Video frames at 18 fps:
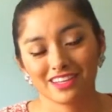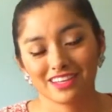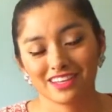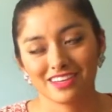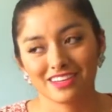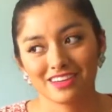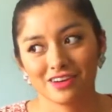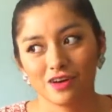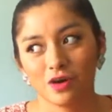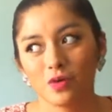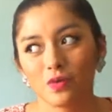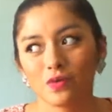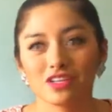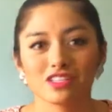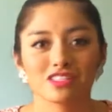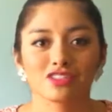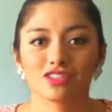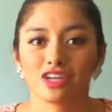Like
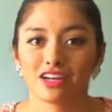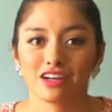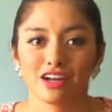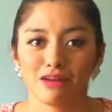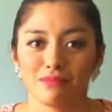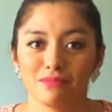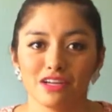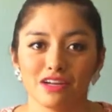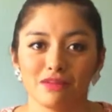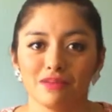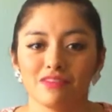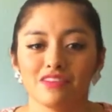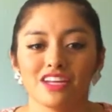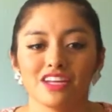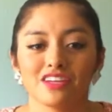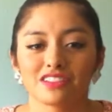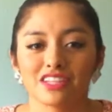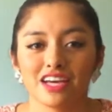always try to comment on my
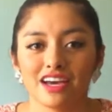videos.